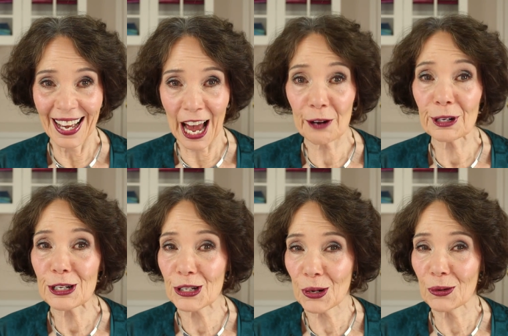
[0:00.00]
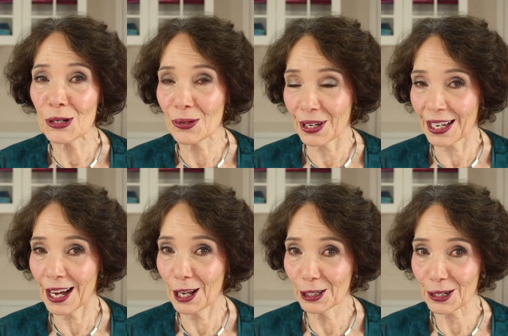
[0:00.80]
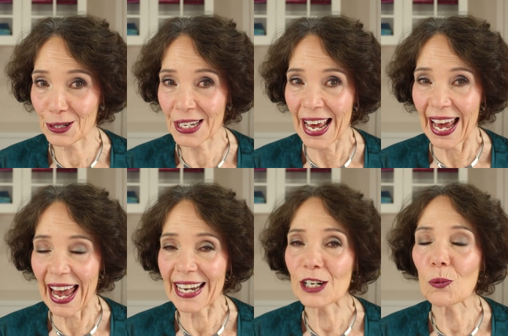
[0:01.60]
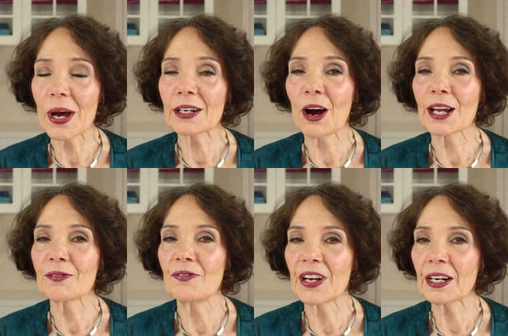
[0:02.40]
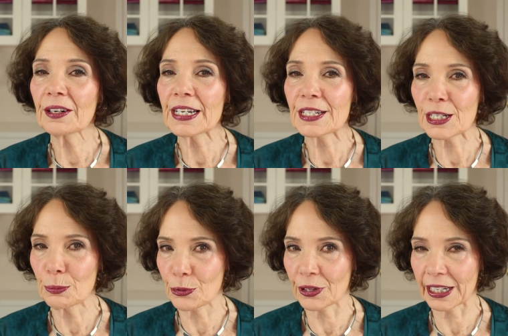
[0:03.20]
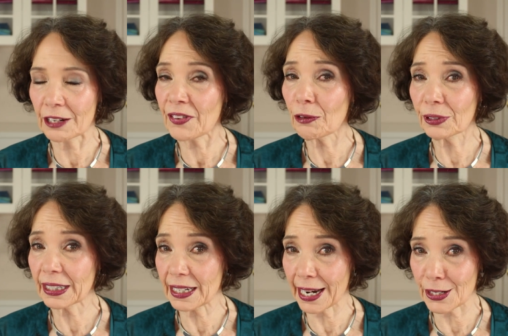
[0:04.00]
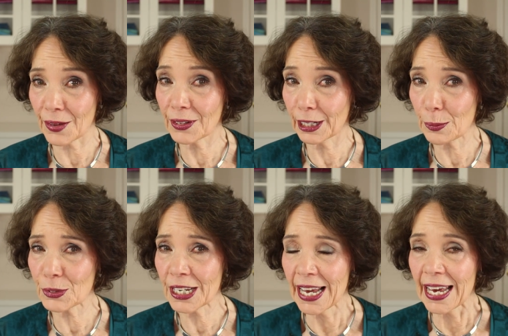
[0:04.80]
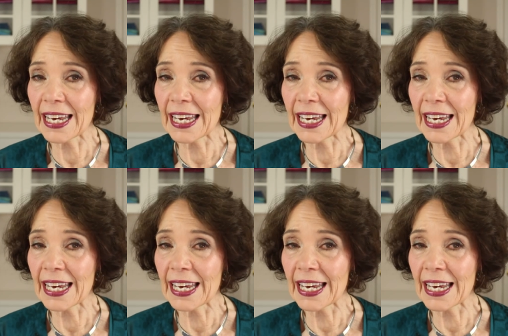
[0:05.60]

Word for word: I already showed you the colors and it went on very smoothly and felt really nice on the lips.